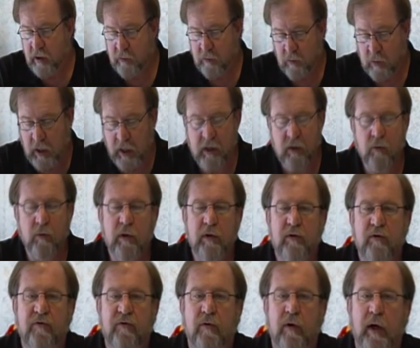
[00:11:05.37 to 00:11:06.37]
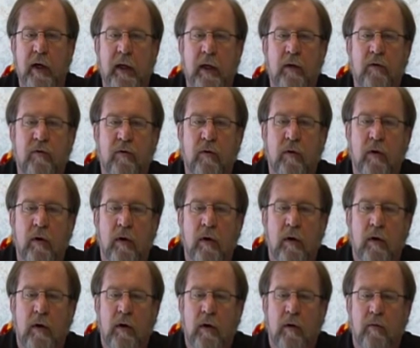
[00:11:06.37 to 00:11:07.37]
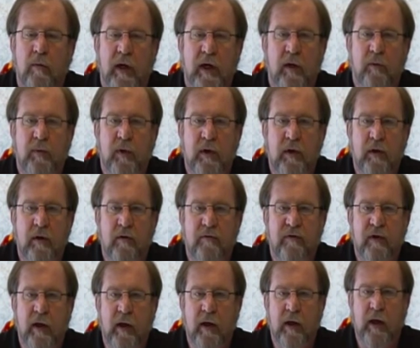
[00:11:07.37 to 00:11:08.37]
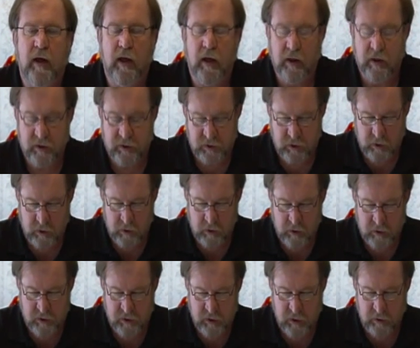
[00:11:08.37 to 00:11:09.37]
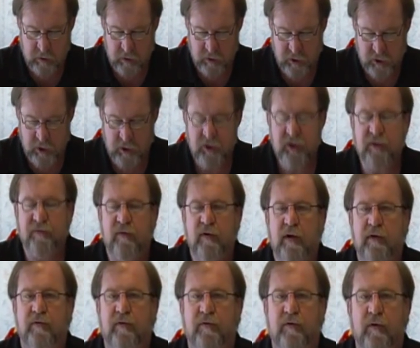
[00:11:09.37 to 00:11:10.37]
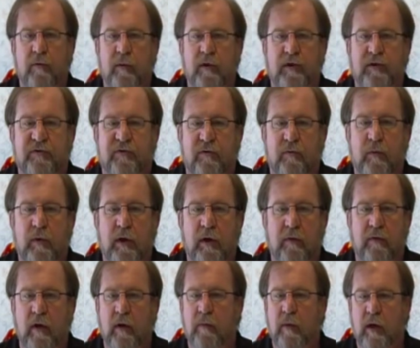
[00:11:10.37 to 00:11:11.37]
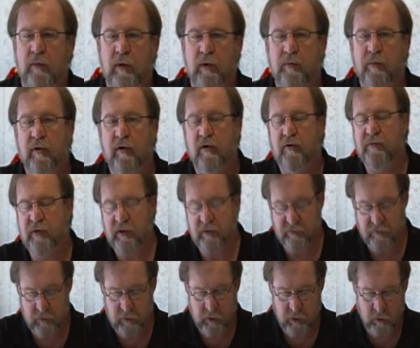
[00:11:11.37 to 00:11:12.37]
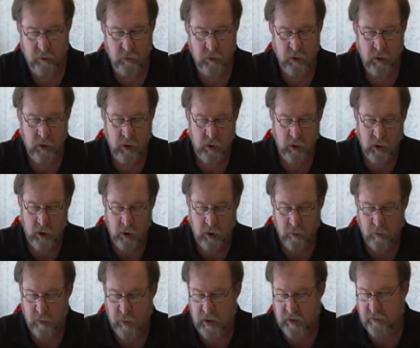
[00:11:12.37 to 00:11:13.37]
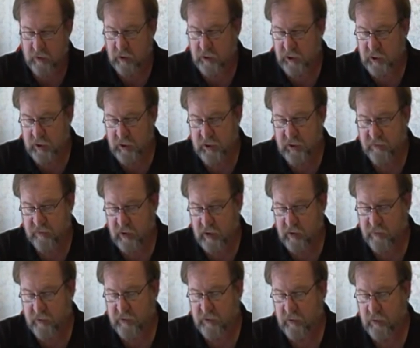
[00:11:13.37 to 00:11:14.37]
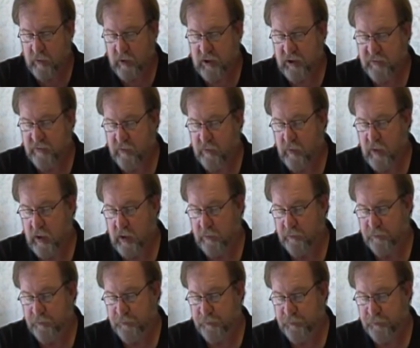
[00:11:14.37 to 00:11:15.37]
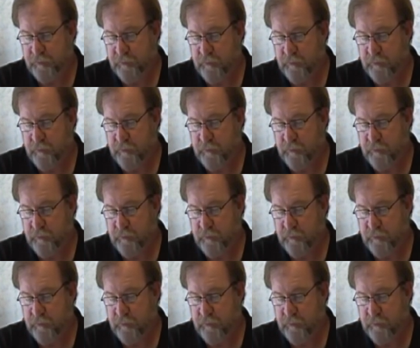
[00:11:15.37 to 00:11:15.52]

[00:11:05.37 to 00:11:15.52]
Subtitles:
I am not going to try it. My opinion of tank addies is that they change the flavor too much for me. They may be perfect for you, but they change the flavor too much for me.